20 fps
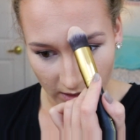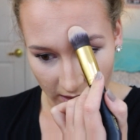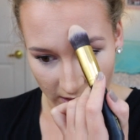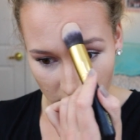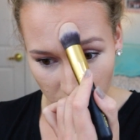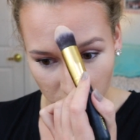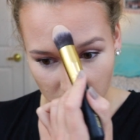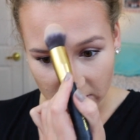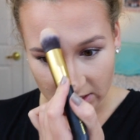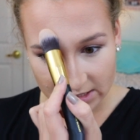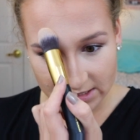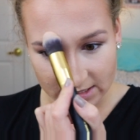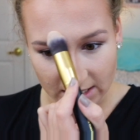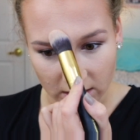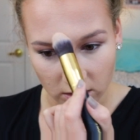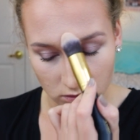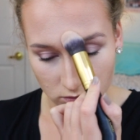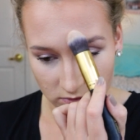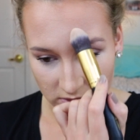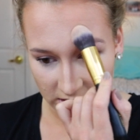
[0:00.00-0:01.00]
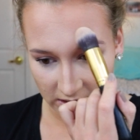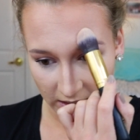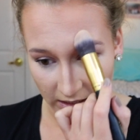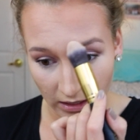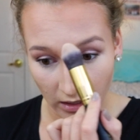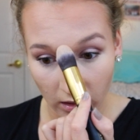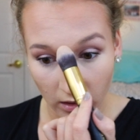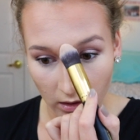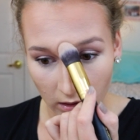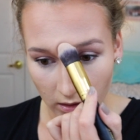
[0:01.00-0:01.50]
and with this I don't
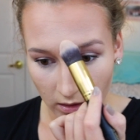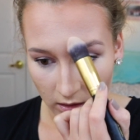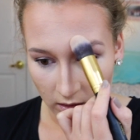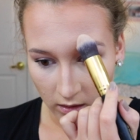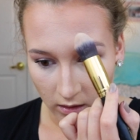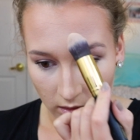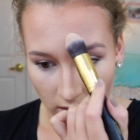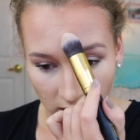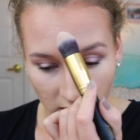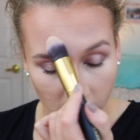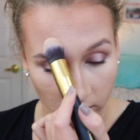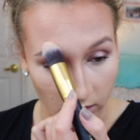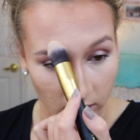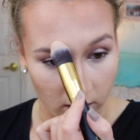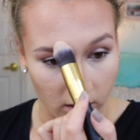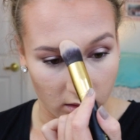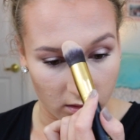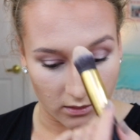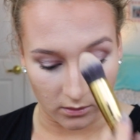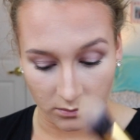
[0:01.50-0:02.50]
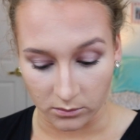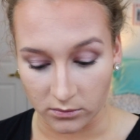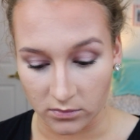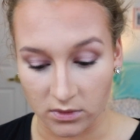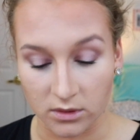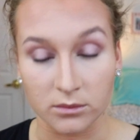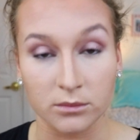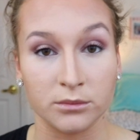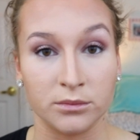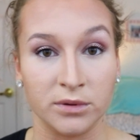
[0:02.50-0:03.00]
really
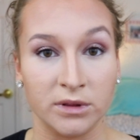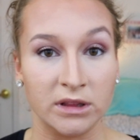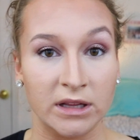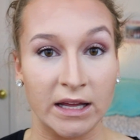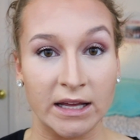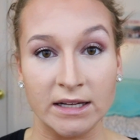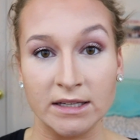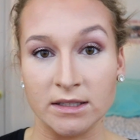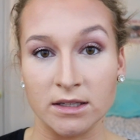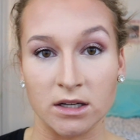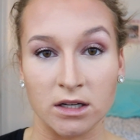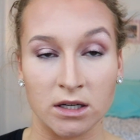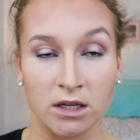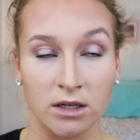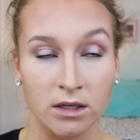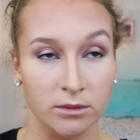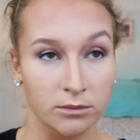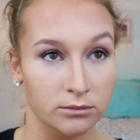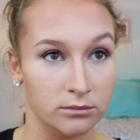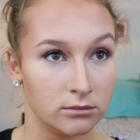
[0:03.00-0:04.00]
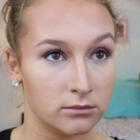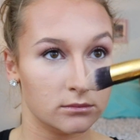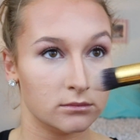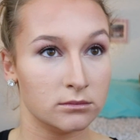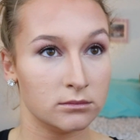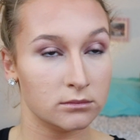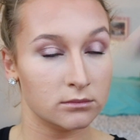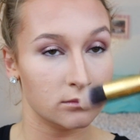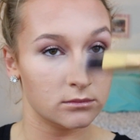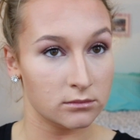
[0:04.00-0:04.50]
blend or
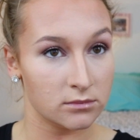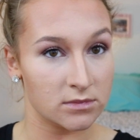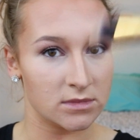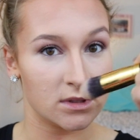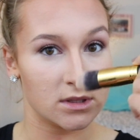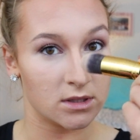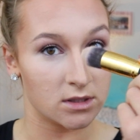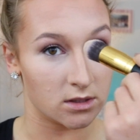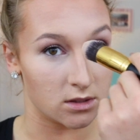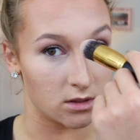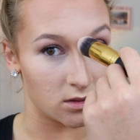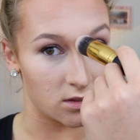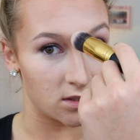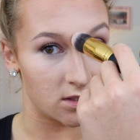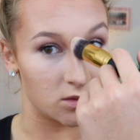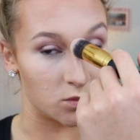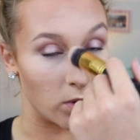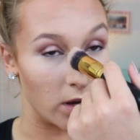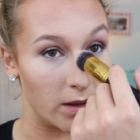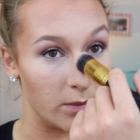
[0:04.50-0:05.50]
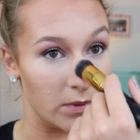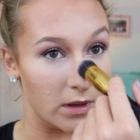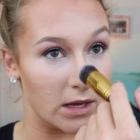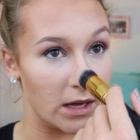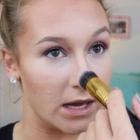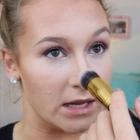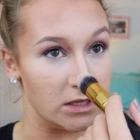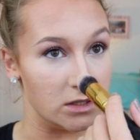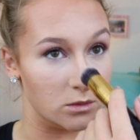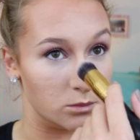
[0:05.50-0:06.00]
swipe it.
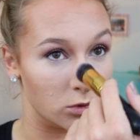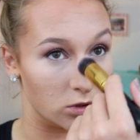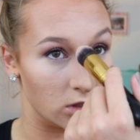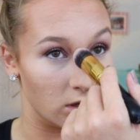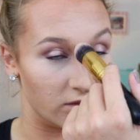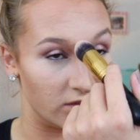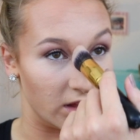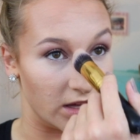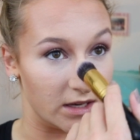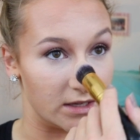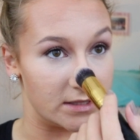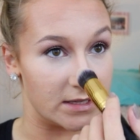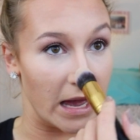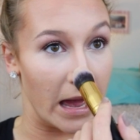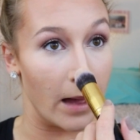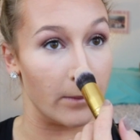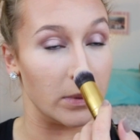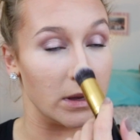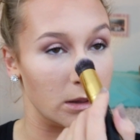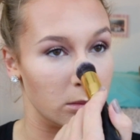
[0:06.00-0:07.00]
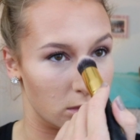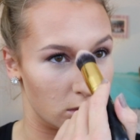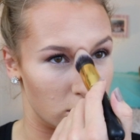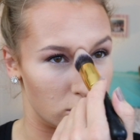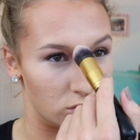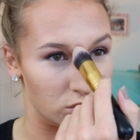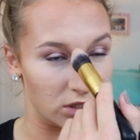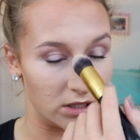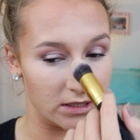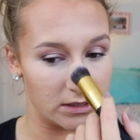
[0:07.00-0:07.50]
I do more of like tapping
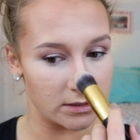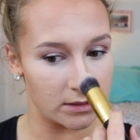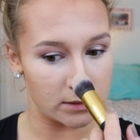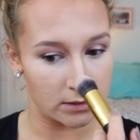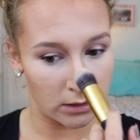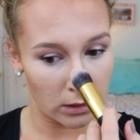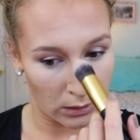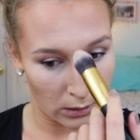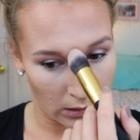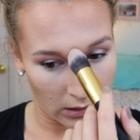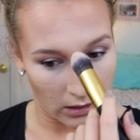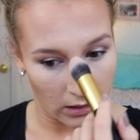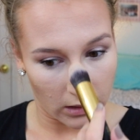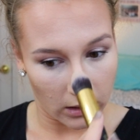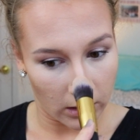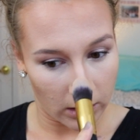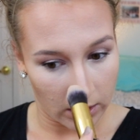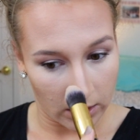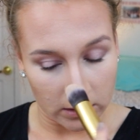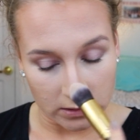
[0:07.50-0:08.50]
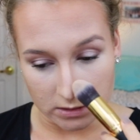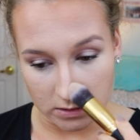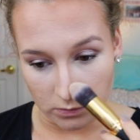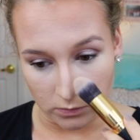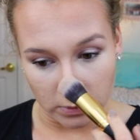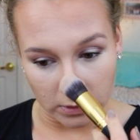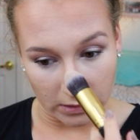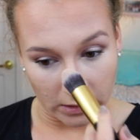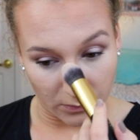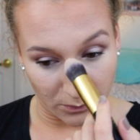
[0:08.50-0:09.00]
motions to
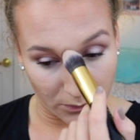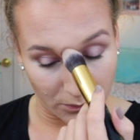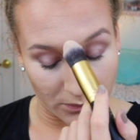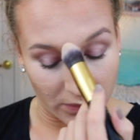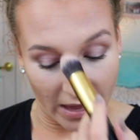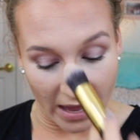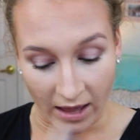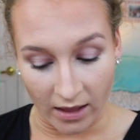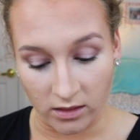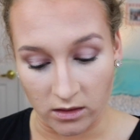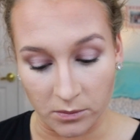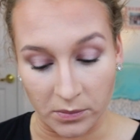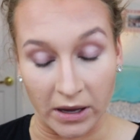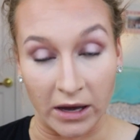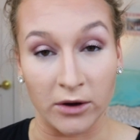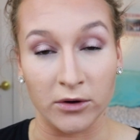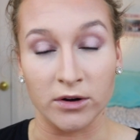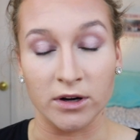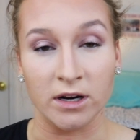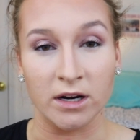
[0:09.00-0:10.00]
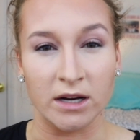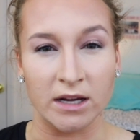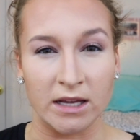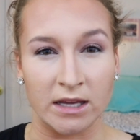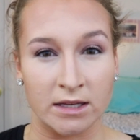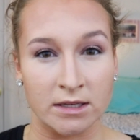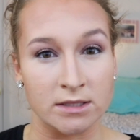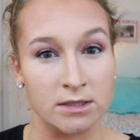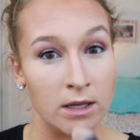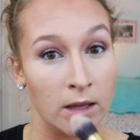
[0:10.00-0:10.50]
really pat the powder
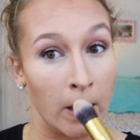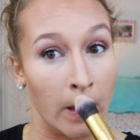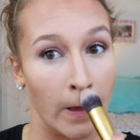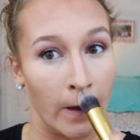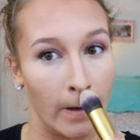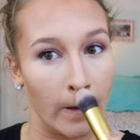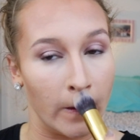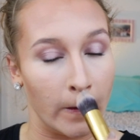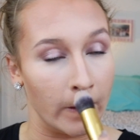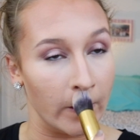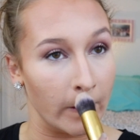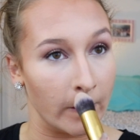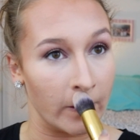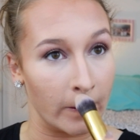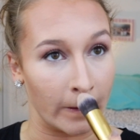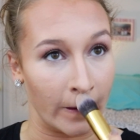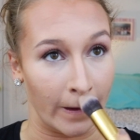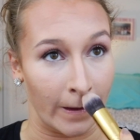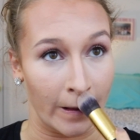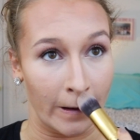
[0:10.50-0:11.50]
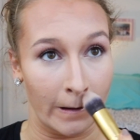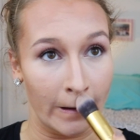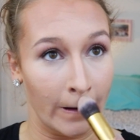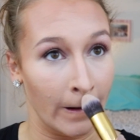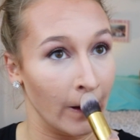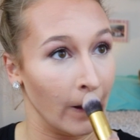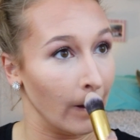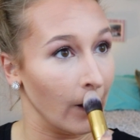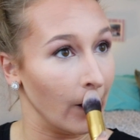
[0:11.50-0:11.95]
into the skin